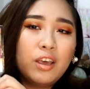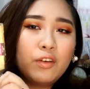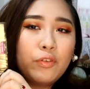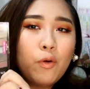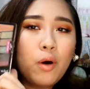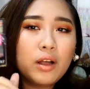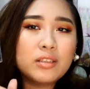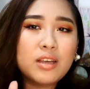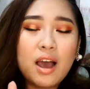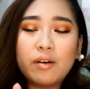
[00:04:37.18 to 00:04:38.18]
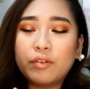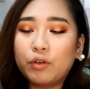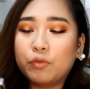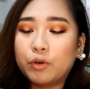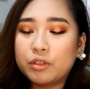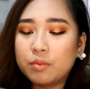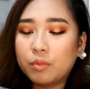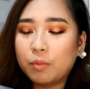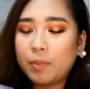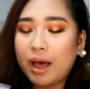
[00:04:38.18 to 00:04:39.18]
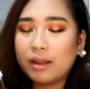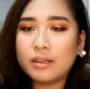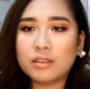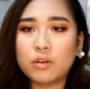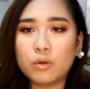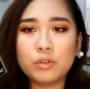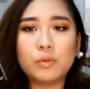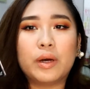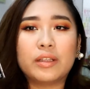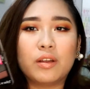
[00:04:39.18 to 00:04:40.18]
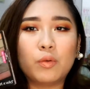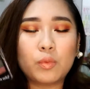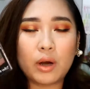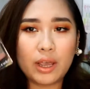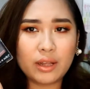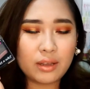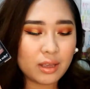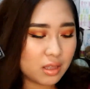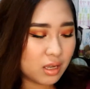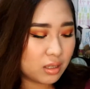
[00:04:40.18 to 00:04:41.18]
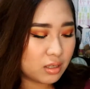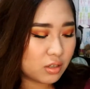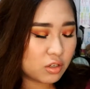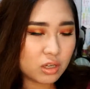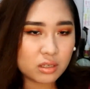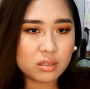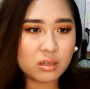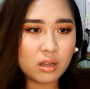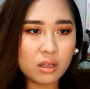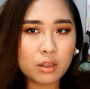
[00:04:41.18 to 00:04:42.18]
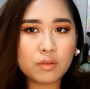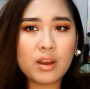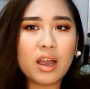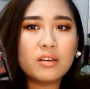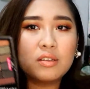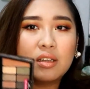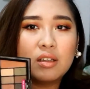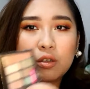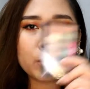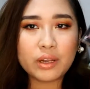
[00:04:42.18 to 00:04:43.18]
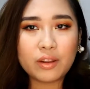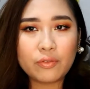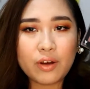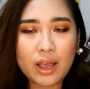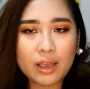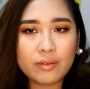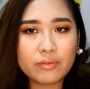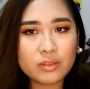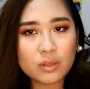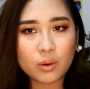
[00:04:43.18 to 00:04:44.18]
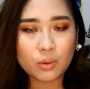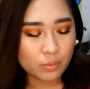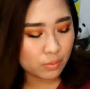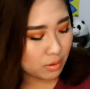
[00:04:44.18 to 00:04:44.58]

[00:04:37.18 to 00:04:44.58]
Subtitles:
if you want to have an affordable palette, go to Wet n Wild. I think this is just 325. So